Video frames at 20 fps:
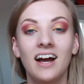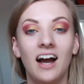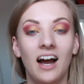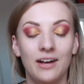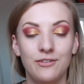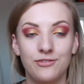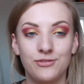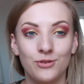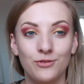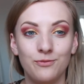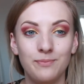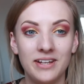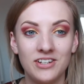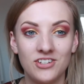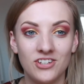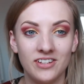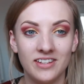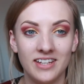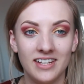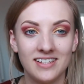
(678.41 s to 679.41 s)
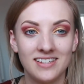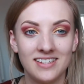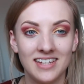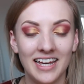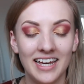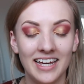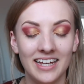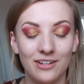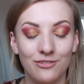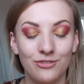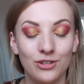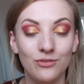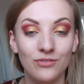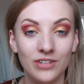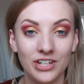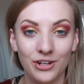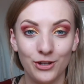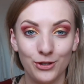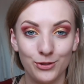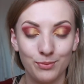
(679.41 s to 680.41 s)
I've sort of mentioned this in a few
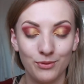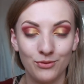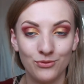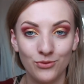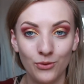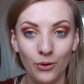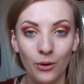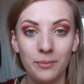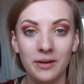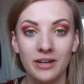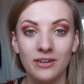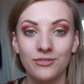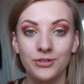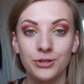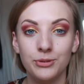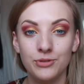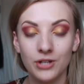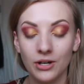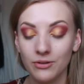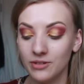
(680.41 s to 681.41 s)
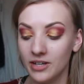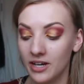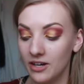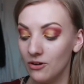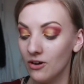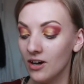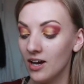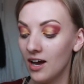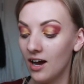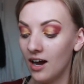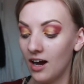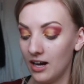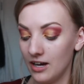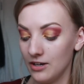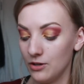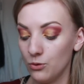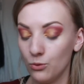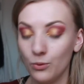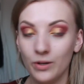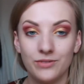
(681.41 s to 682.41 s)
videos before, but if you don't know, I
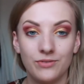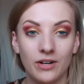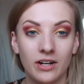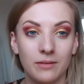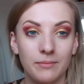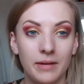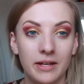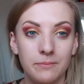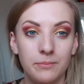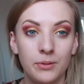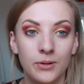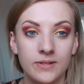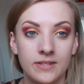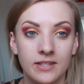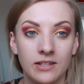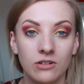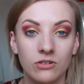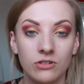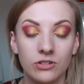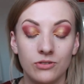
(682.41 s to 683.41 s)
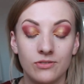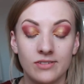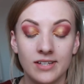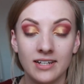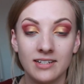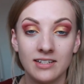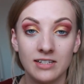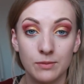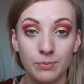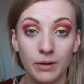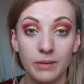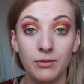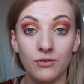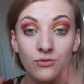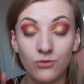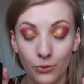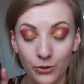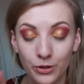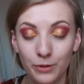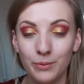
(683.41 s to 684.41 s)
always recommend putting on your setting spray
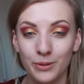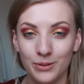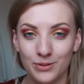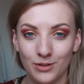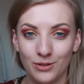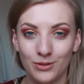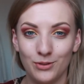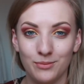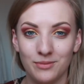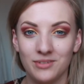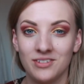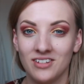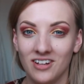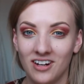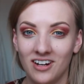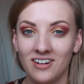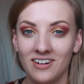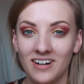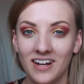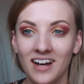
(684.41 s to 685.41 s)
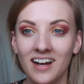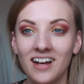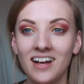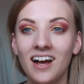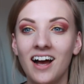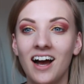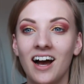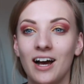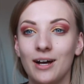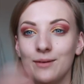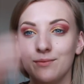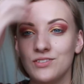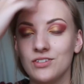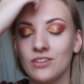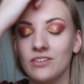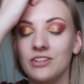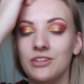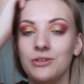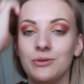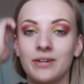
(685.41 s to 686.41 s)
before you put on your mascara, so
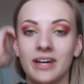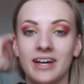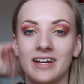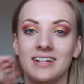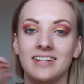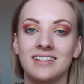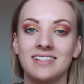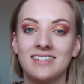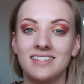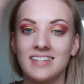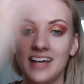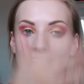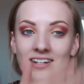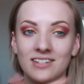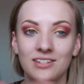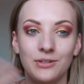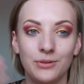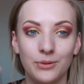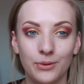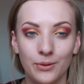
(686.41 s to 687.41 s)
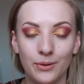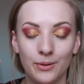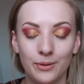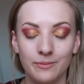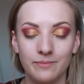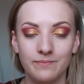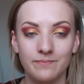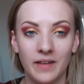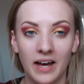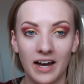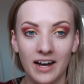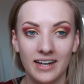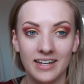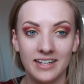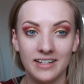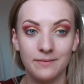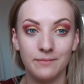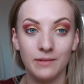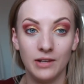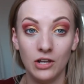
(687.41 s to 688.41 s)
that you can set your
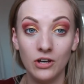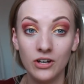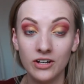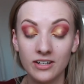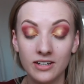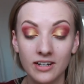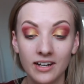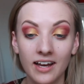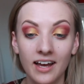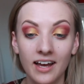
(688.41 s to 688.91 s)
eye look,